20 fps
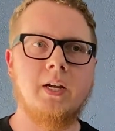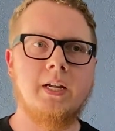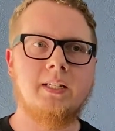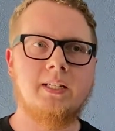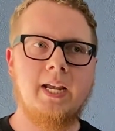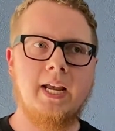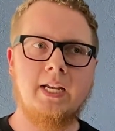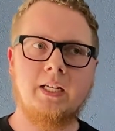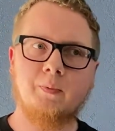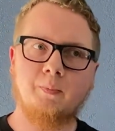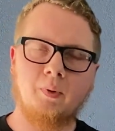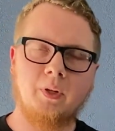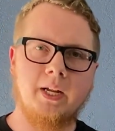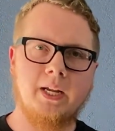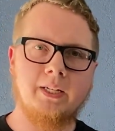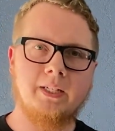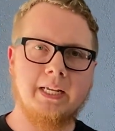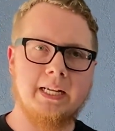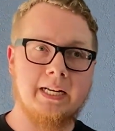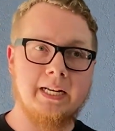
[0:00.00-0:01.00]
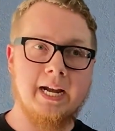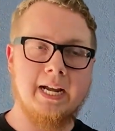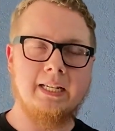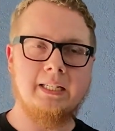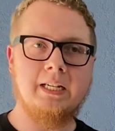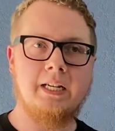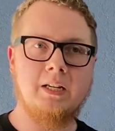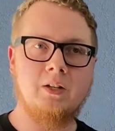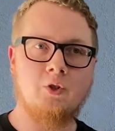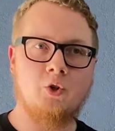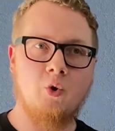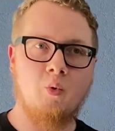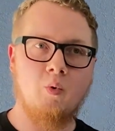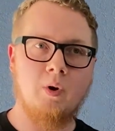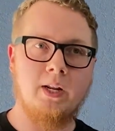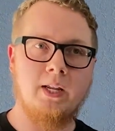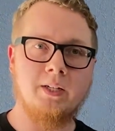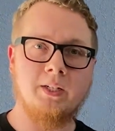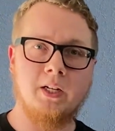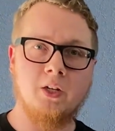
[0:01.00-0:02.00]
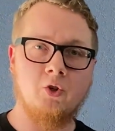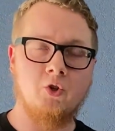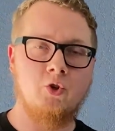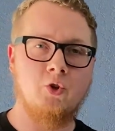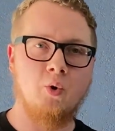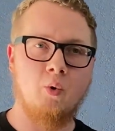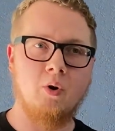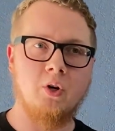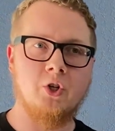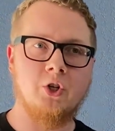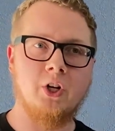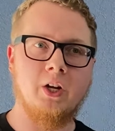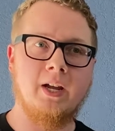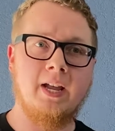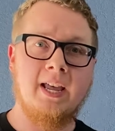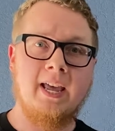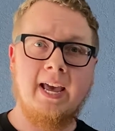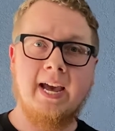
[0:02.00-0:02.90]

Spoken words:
takes place in 1920s in Georgia